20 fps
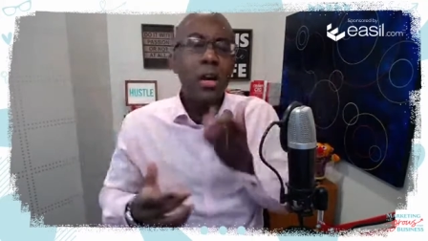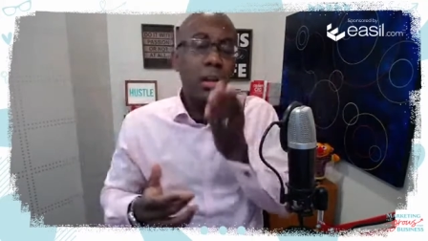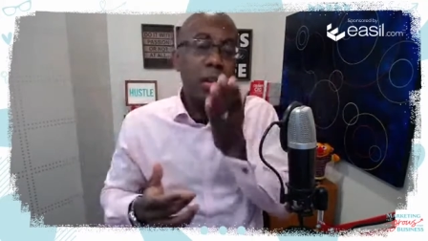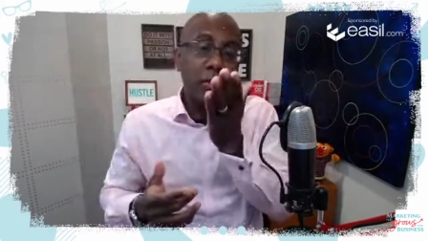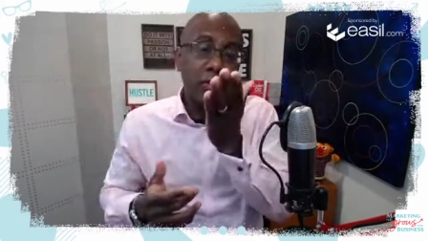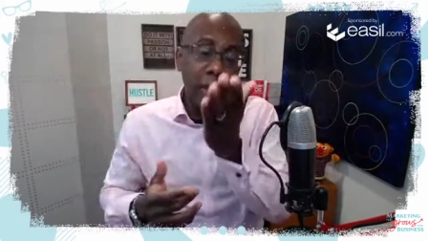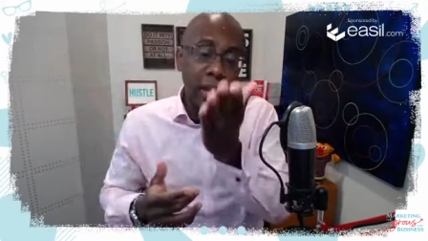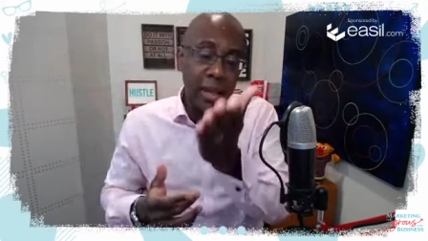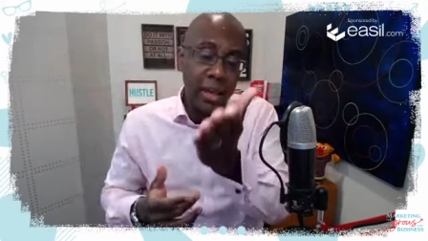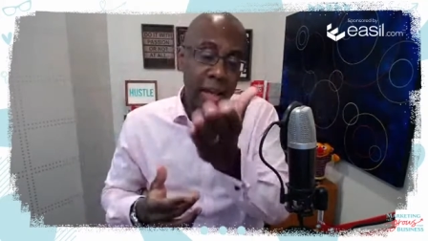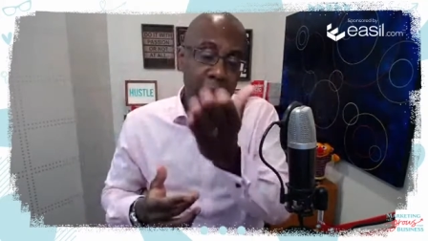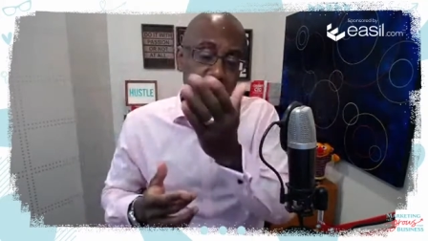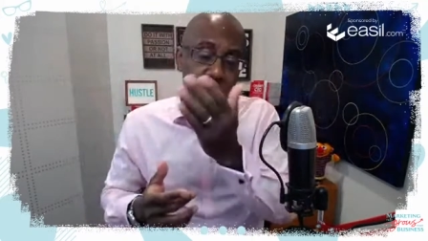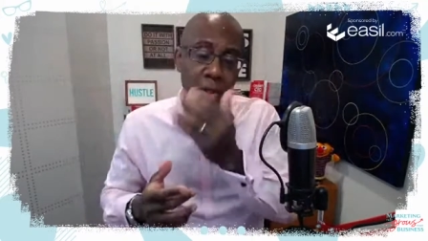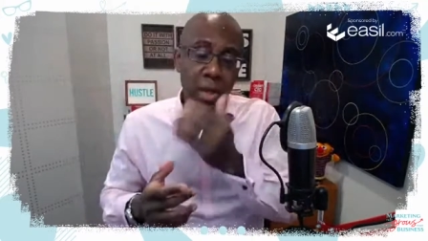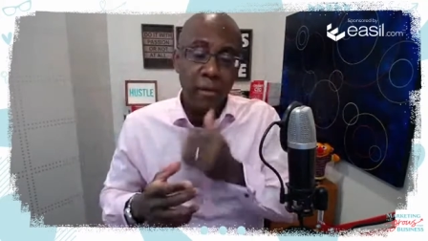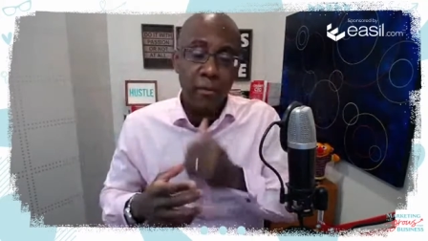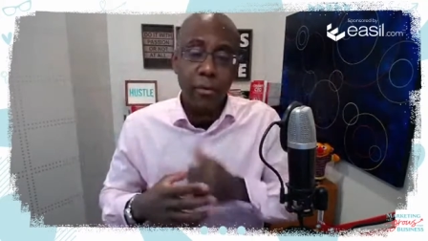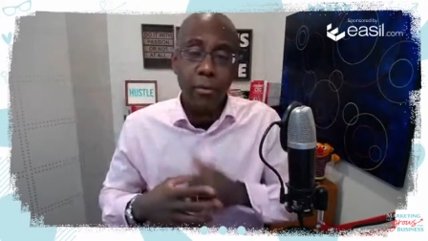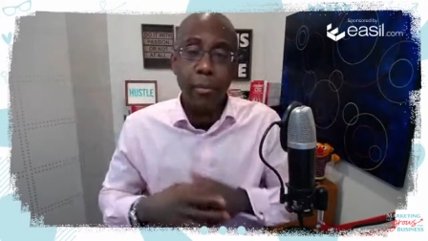Let's say
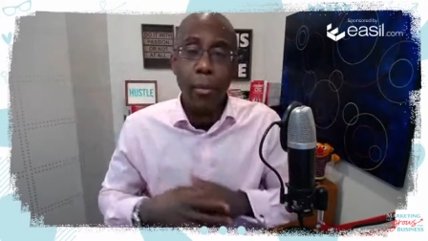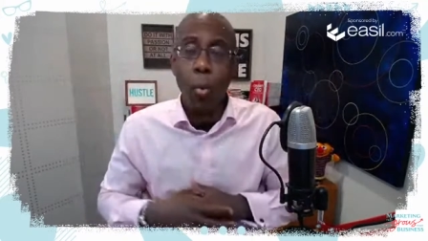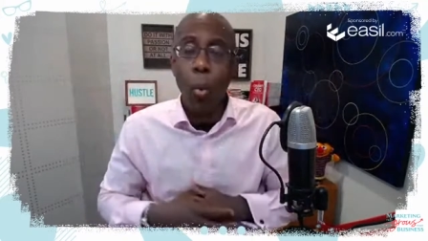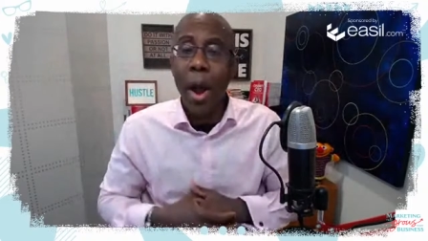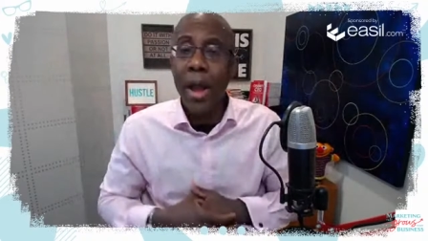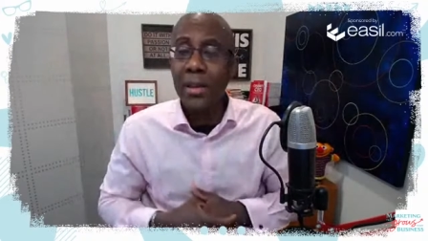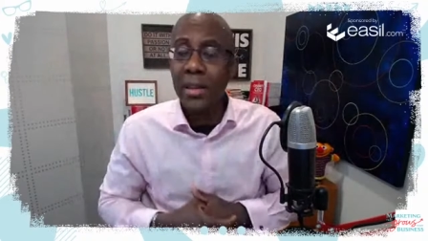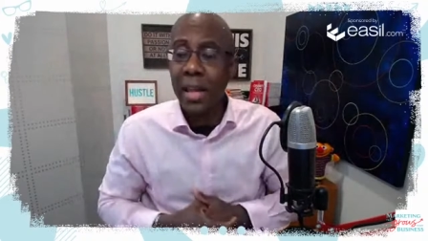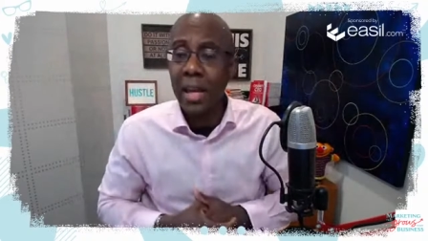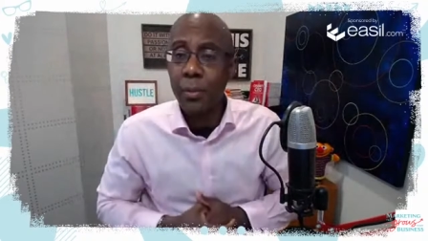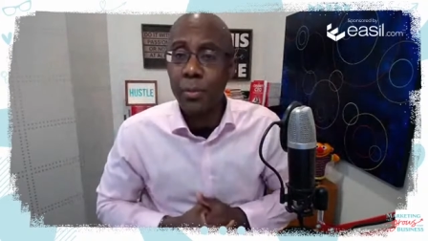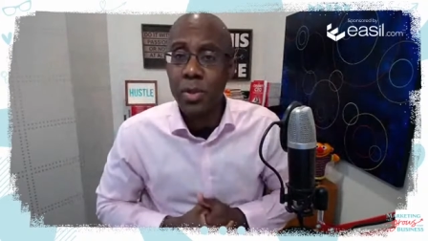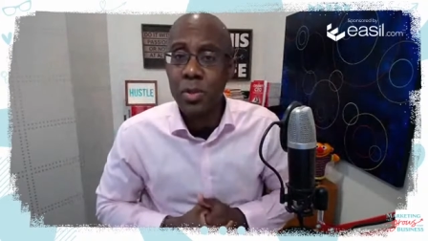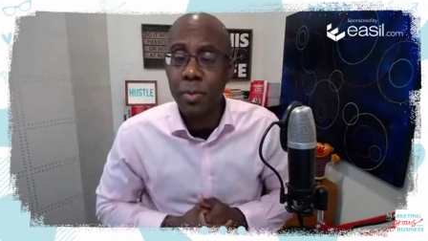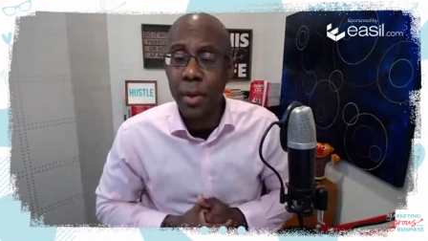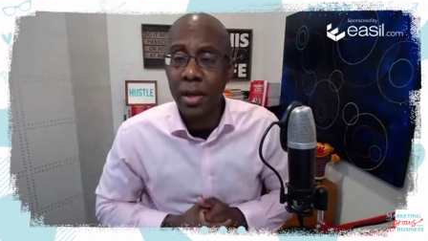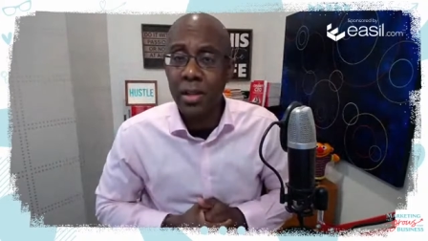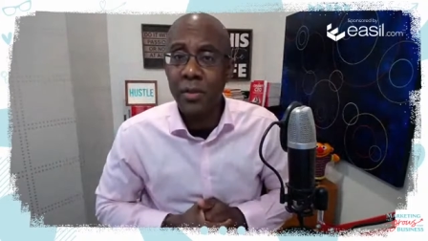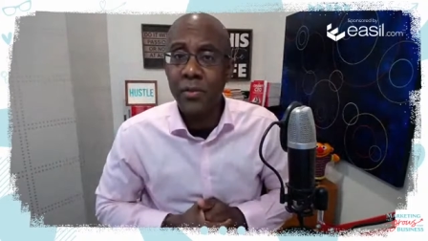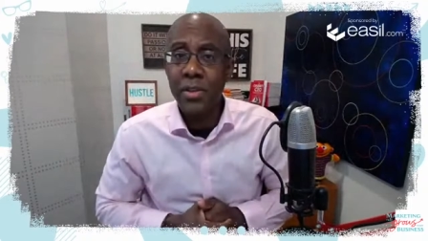Kim's coming from a white lady
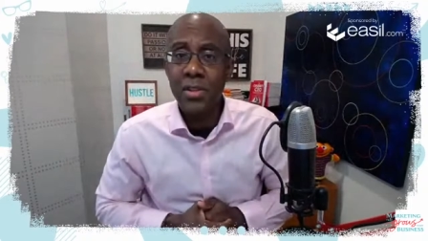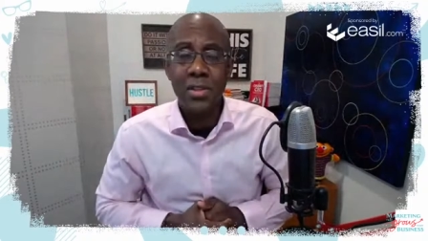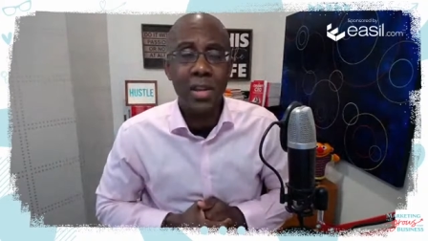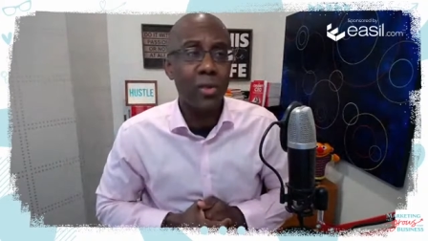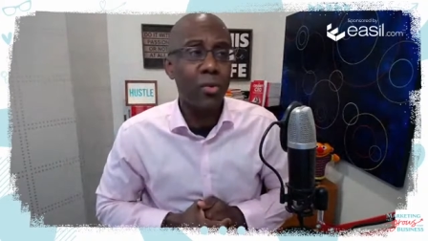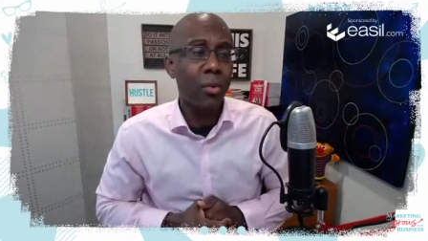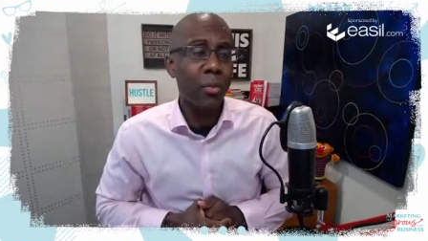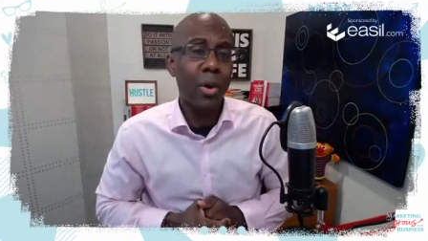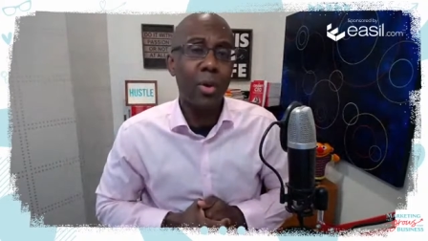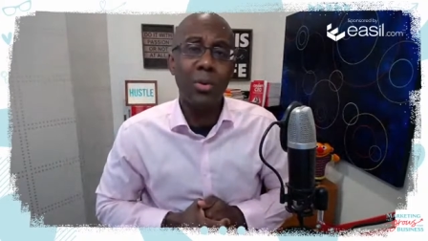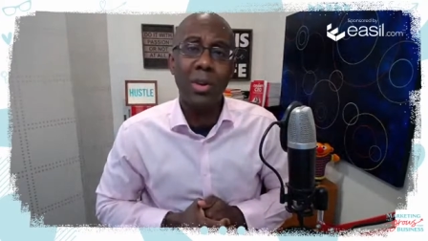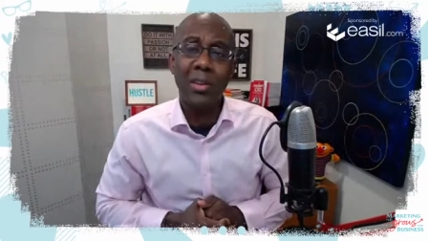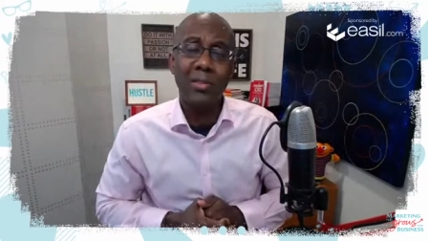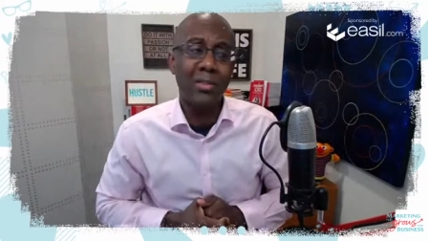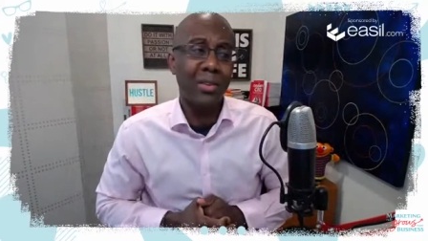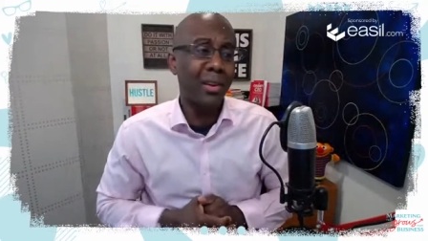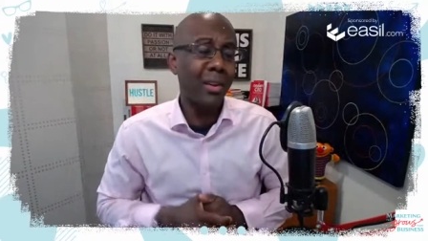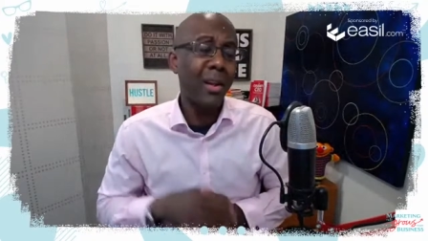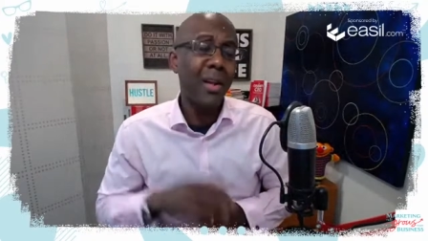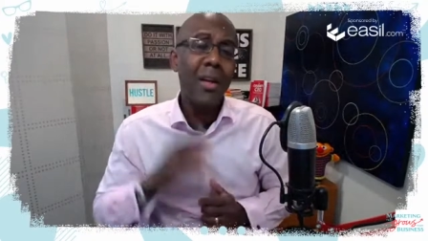perspective and saying, Ramon,
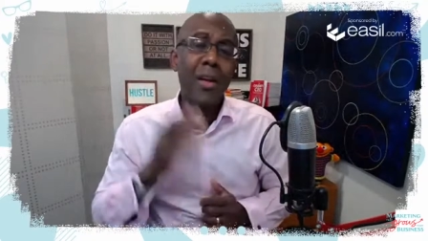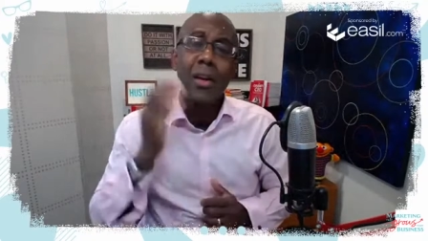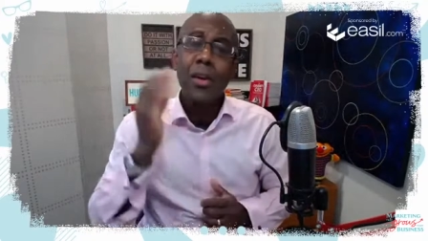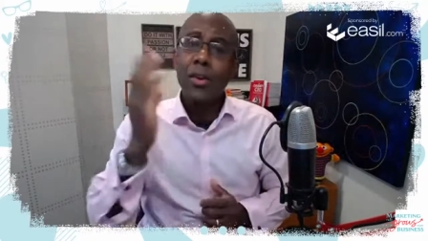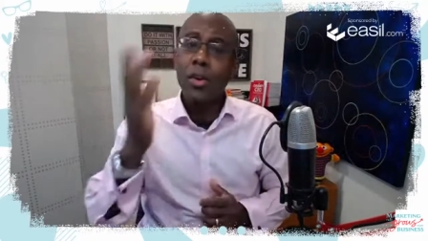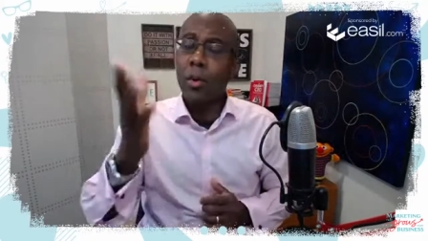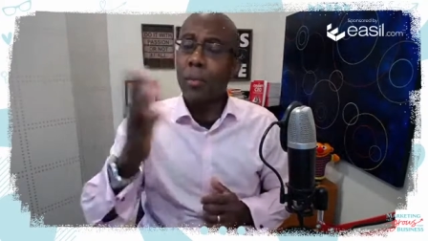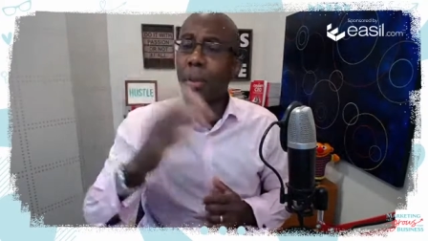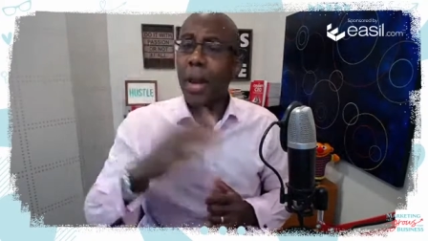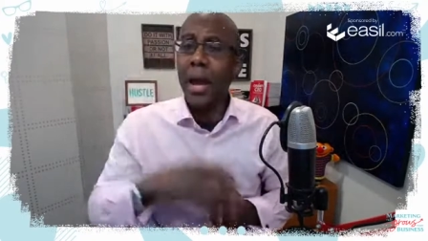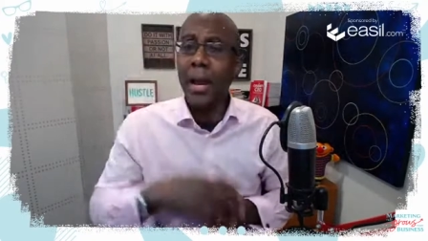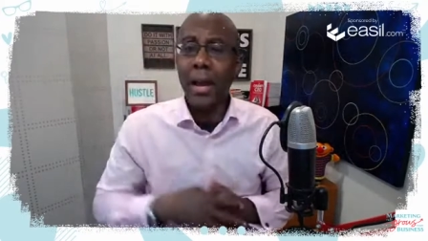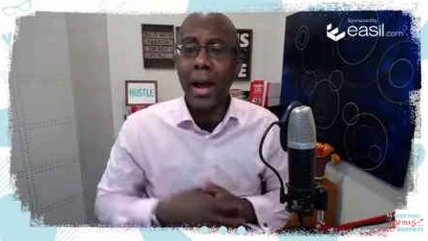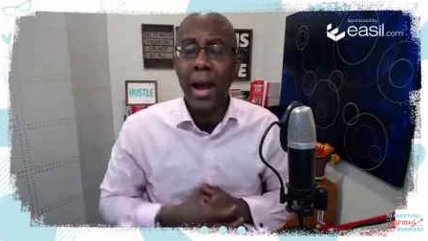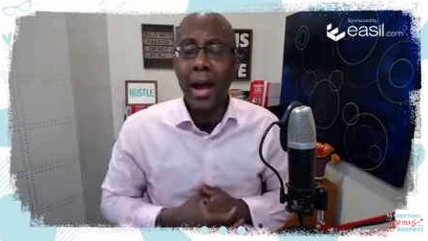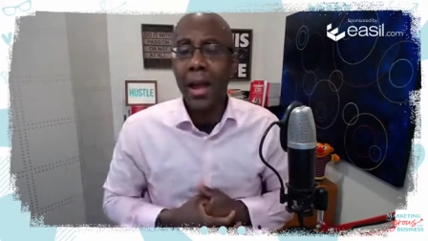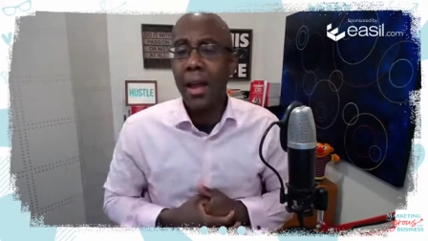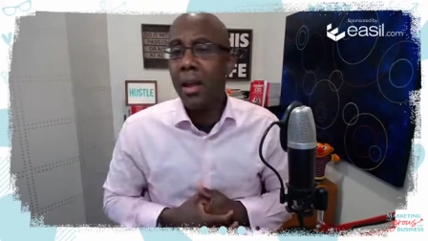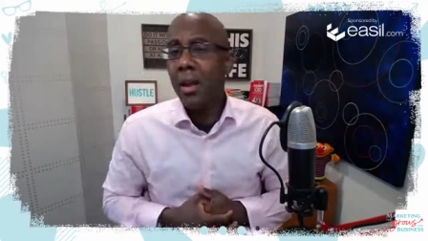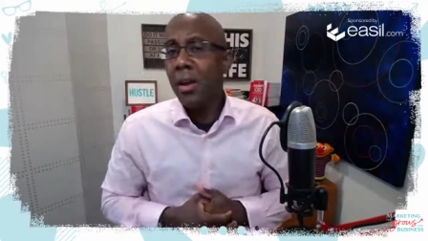listen, you're a black
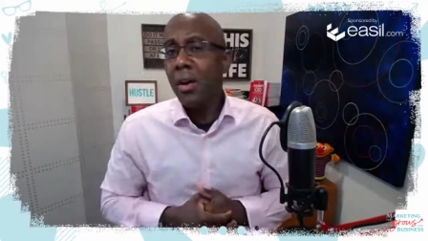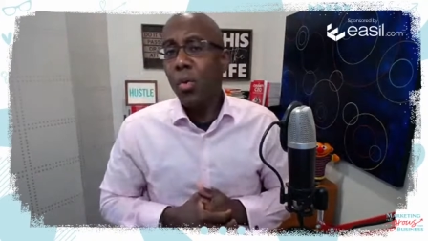guy.